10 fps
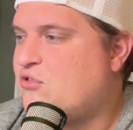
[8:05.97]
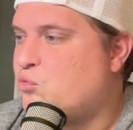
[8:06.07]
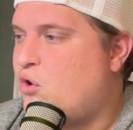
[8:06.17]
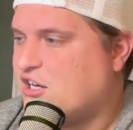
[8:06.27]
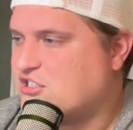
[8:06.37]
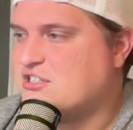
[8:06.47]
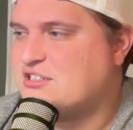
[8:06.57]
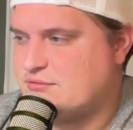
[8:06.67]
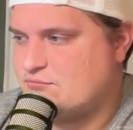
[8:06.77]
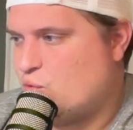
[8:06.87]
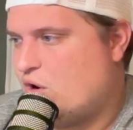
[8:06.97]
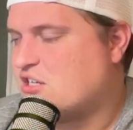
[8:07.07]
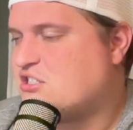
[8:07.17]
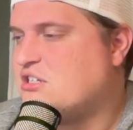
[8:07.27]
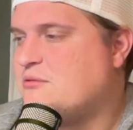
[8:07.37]
is Washington.
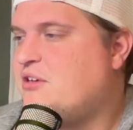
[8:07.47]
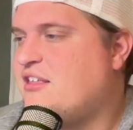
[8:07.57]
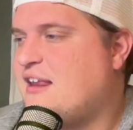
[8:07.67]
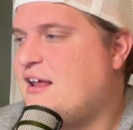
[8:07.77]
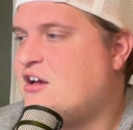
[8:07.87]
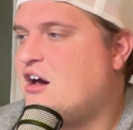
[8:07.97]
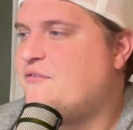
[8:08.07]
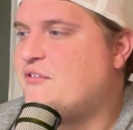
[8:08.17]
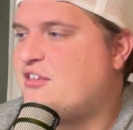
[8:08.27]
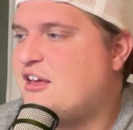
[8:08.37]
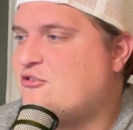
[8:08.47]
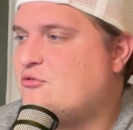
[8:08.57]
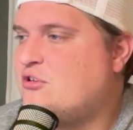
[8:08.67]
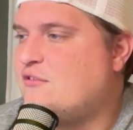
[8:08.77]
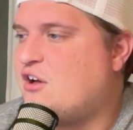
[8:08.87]
Washington plays an out-of-conference
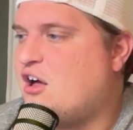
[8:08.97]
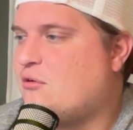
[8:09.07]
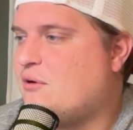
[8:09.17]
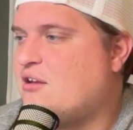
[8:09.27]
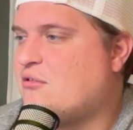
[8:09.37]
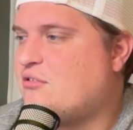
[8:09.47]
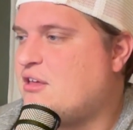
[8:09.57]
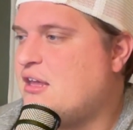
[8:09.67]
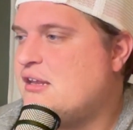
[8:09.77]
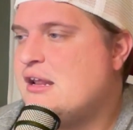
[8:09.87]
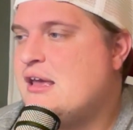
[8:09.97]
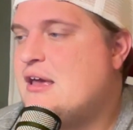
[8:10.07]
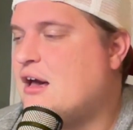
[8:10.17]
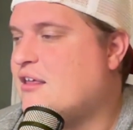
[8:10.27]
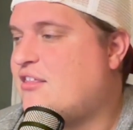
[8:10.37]
schedule of Colorado State,
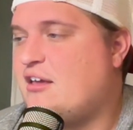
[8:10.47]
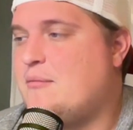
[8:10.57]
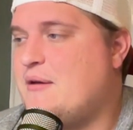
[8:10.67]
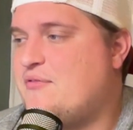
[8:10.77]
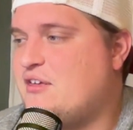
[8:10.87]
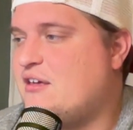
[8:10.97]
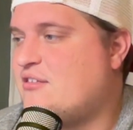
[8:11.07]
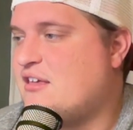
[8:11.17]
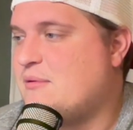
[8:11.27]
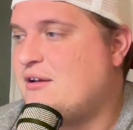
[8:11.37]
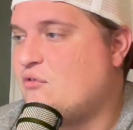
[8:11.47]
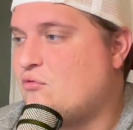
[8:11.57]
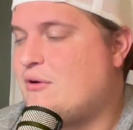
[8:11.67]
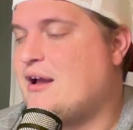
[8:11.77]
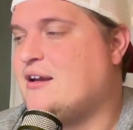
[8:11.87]
some FCS team. I don't
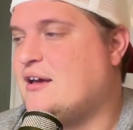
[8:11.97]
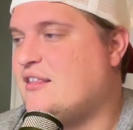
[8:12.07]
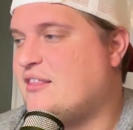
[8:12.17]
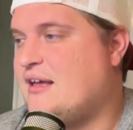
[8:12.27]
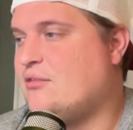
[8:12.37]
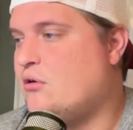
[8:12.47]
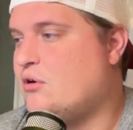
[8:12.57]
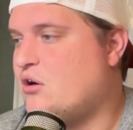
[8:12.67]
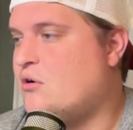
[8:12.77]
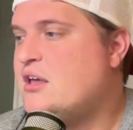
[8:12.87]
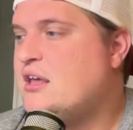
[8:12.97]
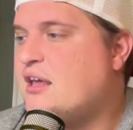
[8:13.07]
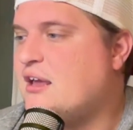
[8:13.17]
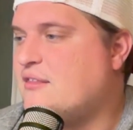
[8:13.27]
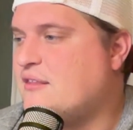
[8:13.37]
even recognize that logo.
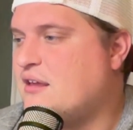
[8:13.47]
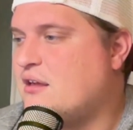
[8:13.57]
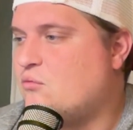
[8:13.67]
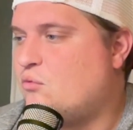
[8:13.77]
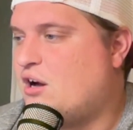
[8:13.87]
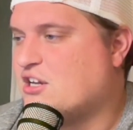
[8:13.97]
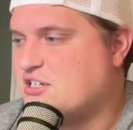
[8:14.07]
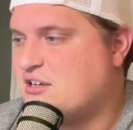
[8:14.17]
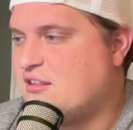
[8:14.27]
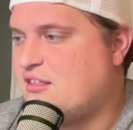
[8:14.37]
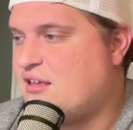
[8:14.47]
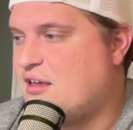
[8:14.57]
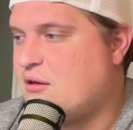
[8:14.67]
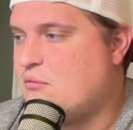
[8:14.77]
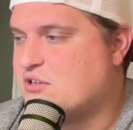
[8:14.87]
And then Washington
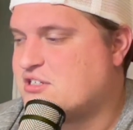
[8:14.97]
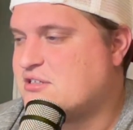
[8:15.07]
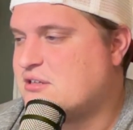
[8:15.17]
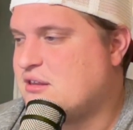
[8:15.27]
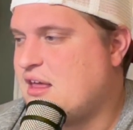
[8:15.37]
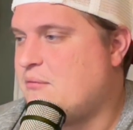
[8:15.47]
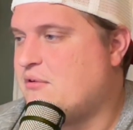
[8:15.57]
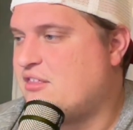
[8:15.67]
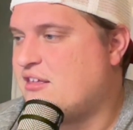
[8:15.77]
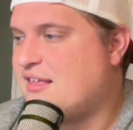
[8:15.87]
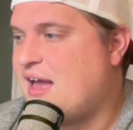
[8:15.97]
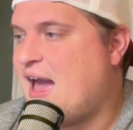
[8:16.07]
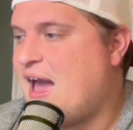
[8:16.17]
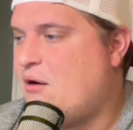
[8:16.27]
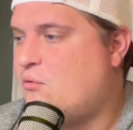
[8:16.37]
State, which that one says
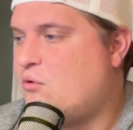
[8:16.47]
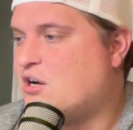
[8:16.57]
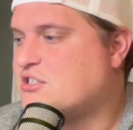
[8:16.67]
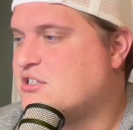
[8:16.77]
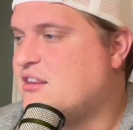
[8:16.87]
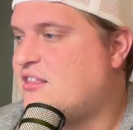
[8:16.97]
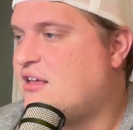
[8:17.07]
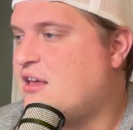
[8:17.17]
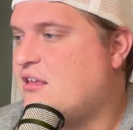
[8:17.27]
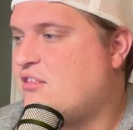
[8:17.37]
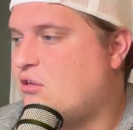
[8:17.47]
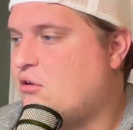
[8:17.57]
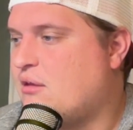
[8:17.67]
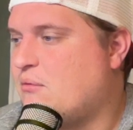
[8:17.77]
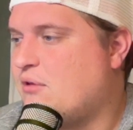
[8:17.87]
at Washington State,
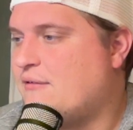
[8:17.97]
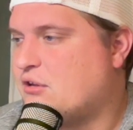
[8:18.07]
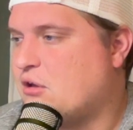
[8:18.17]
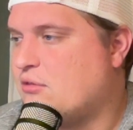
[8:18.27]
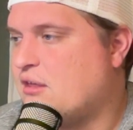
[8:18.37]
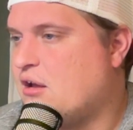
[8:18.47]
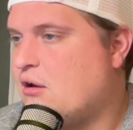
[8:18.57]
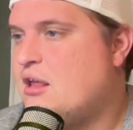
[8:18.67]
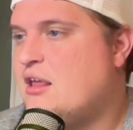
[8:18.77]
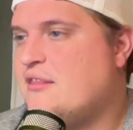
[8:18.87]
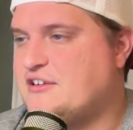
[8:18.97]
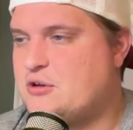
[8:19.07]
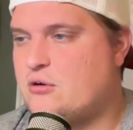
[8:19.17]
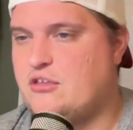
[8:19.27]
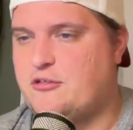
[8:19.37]
so they will have to go there. They
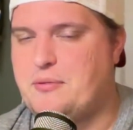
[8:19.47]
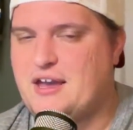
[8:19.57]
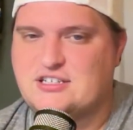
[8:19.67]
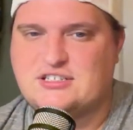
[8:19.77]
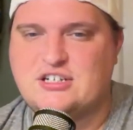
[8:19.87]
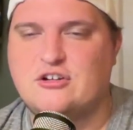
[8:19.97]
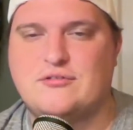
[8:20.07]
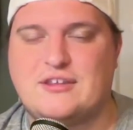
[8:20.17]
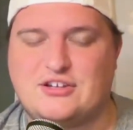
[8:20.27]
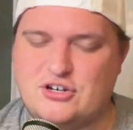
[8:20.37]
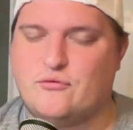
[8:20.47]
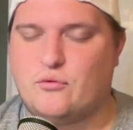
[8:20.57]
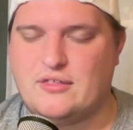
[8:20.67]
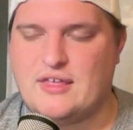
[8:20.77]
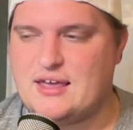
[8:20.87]
struggled this past year. They should have
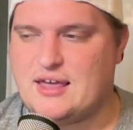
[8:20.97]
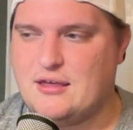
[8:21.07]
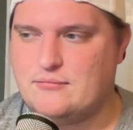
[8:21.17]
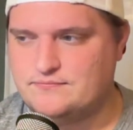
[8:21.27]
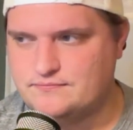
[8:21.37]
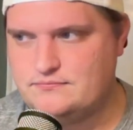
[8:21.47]
won that game,